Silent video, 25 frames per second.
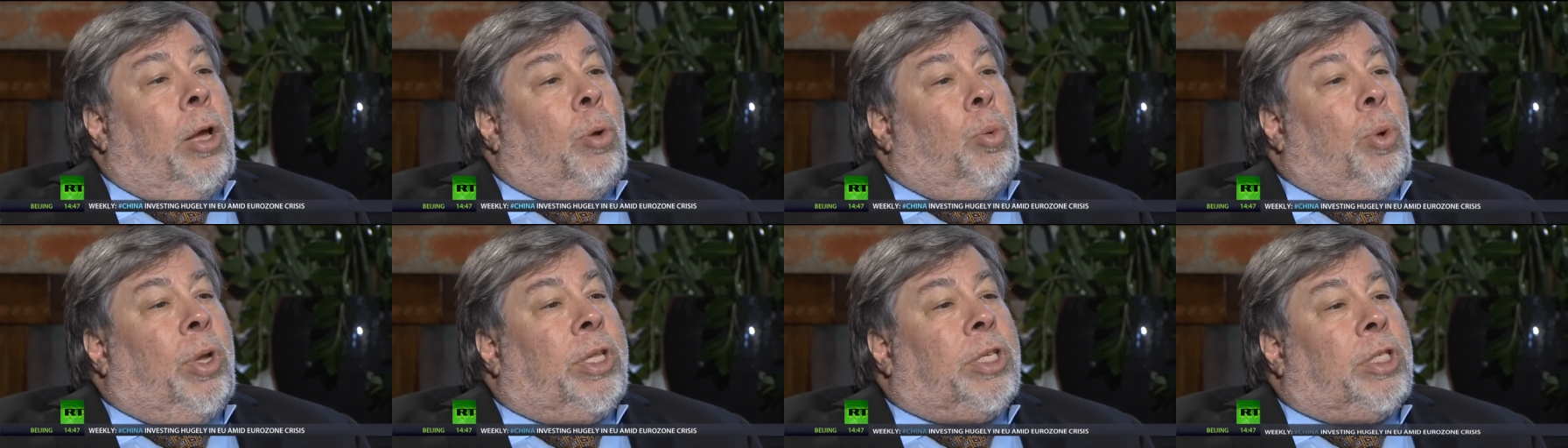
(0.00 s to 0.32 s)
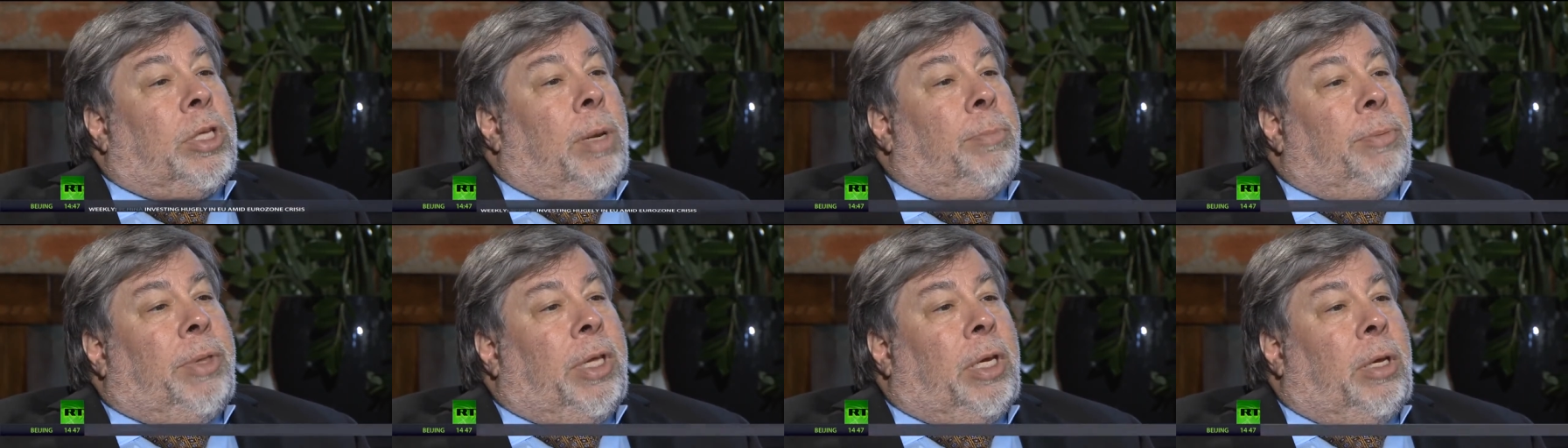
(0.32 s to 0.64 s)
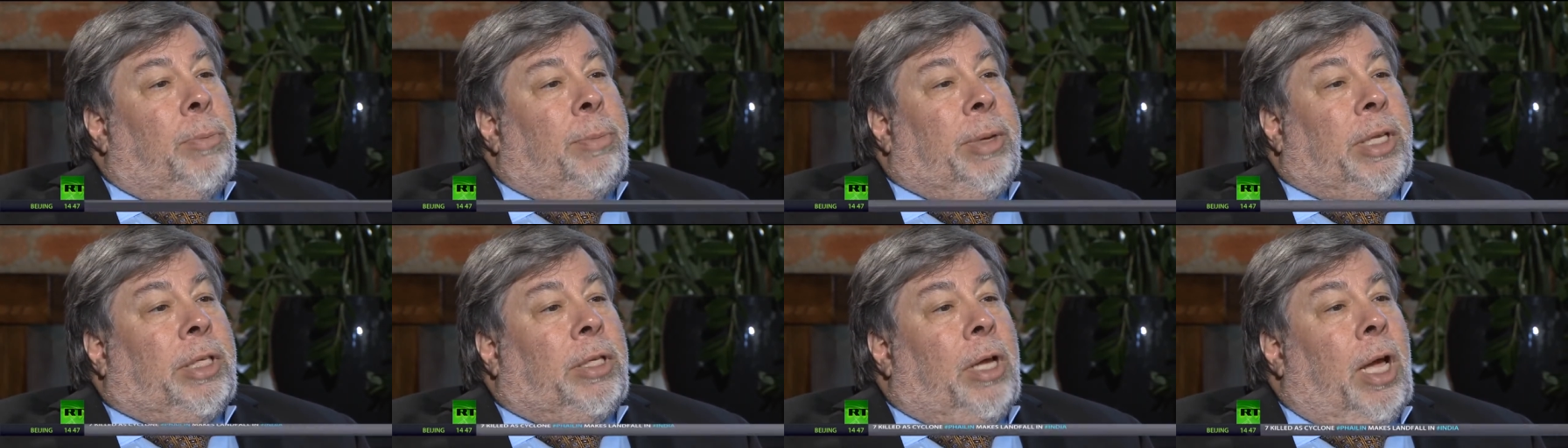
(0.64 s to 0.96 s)
when something
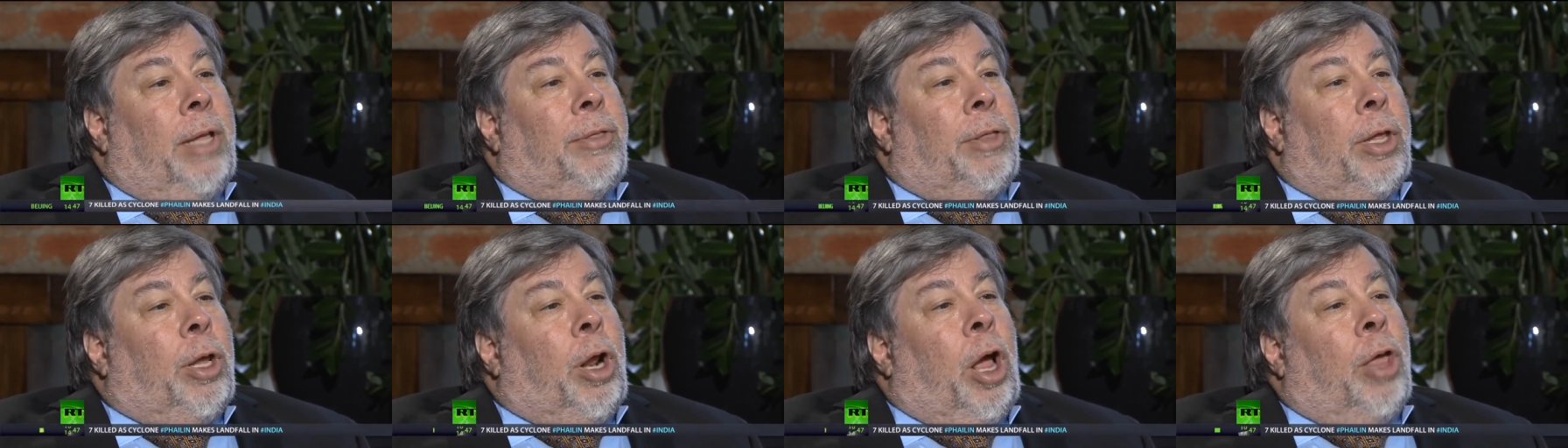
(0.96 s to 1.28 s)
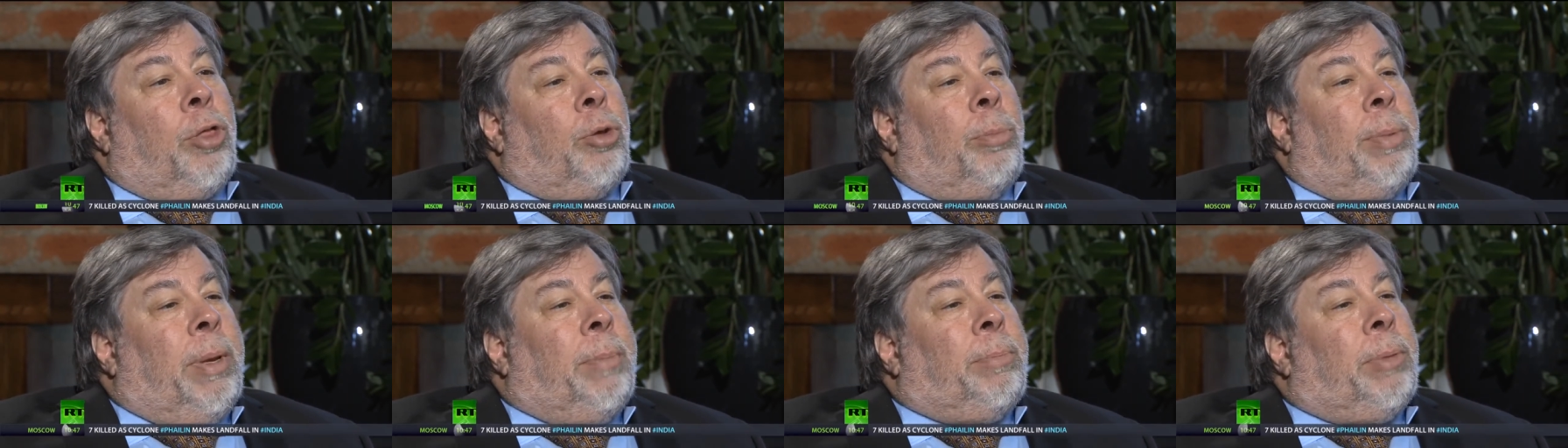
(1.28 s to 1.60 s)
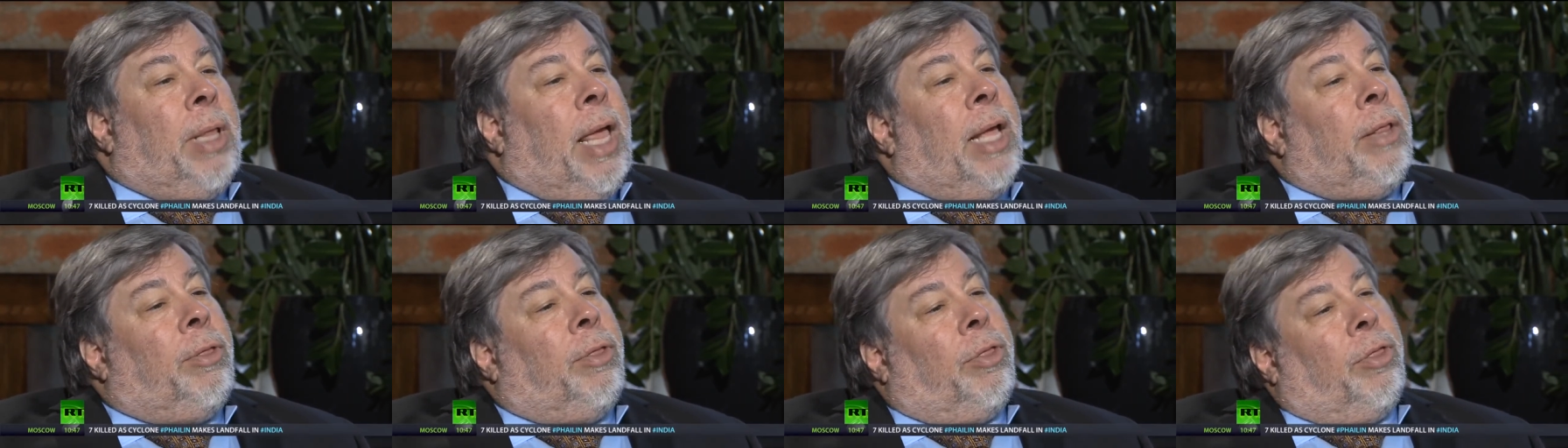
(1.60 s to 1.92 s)
can be done that other
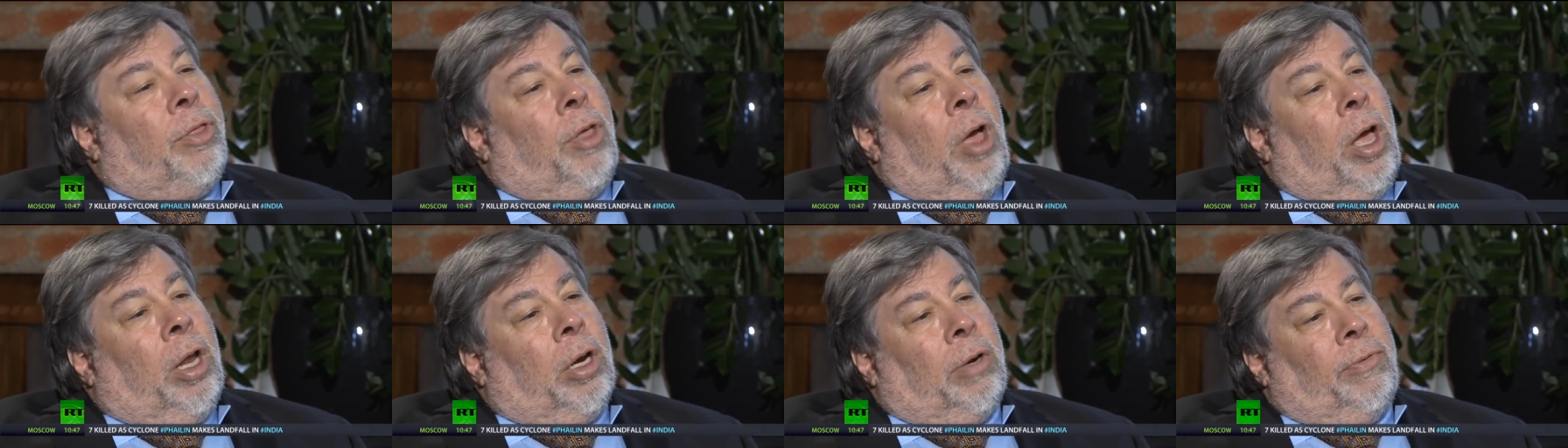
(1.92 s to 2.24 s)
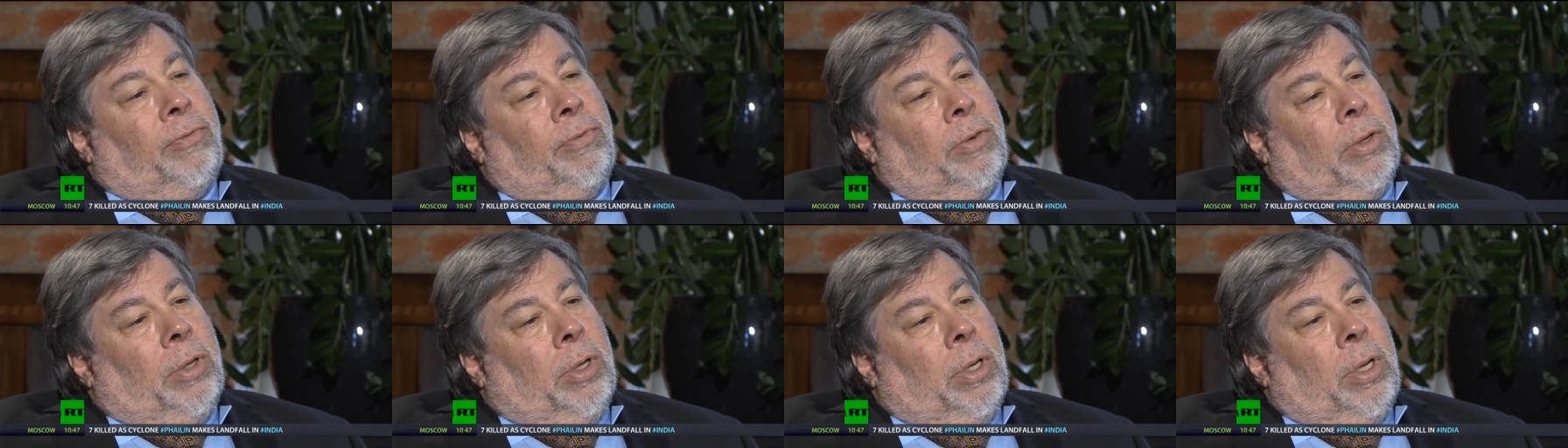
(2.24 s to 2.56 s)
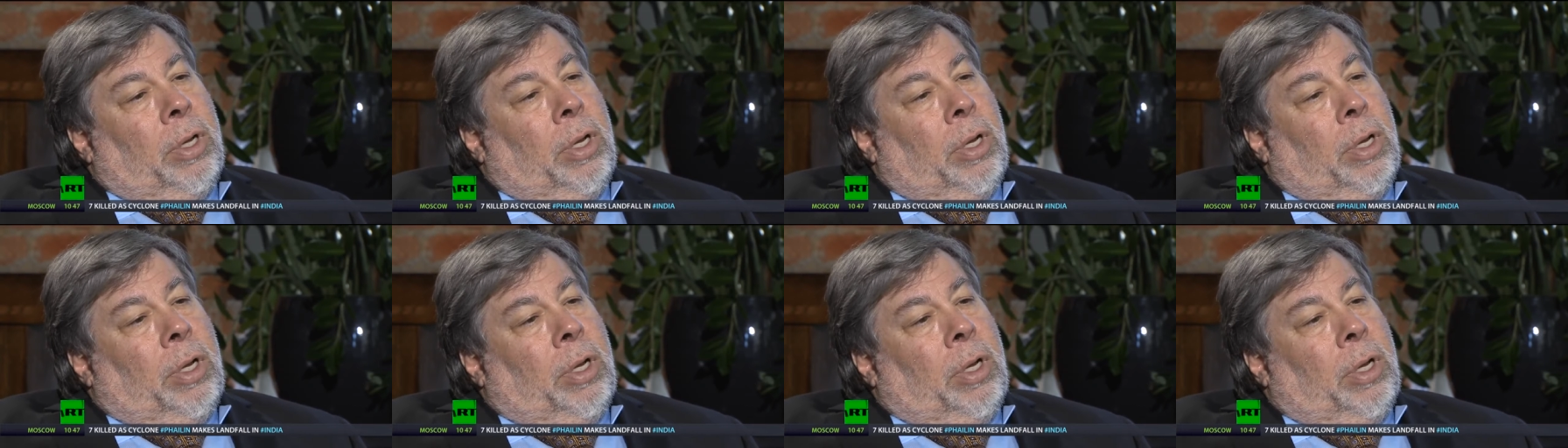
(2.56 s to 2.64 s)
people hadn't thought of.